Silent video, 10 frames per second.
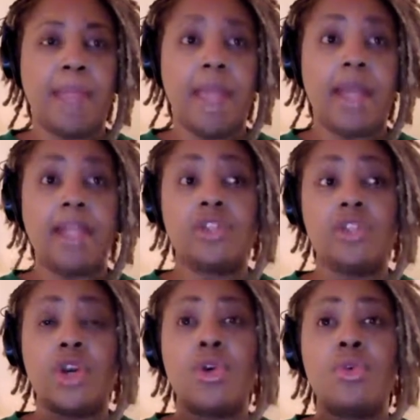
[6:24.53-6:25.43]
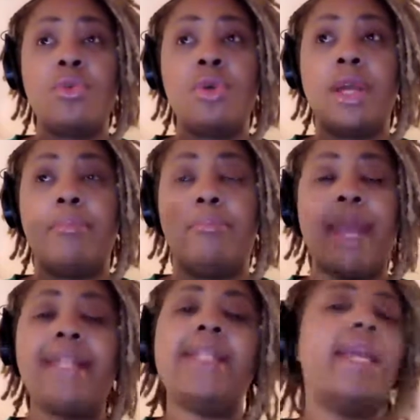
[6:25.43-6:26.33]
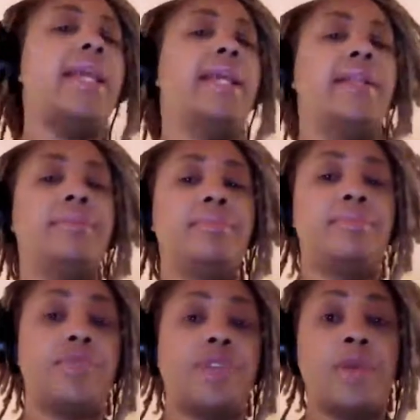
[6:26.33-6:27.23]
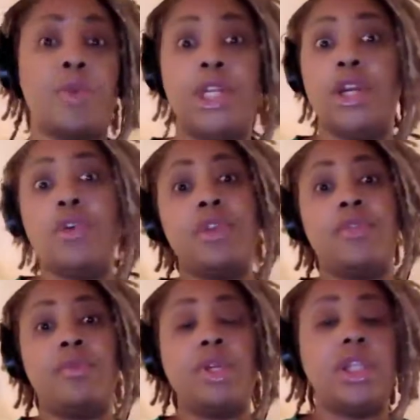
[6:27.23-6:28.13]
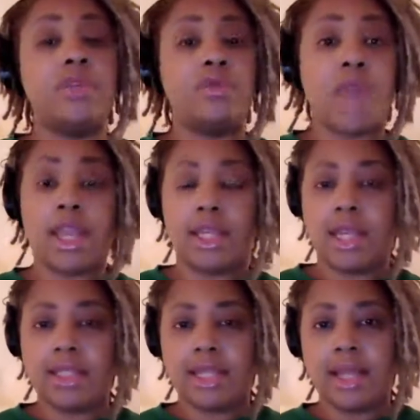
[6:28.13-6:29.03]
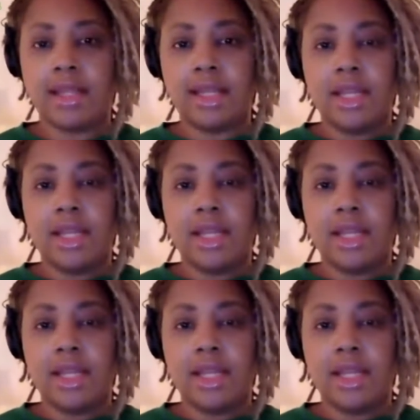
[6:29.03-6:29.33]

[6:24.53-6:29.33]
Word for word: and it's so baked in that we don't even really recognize that.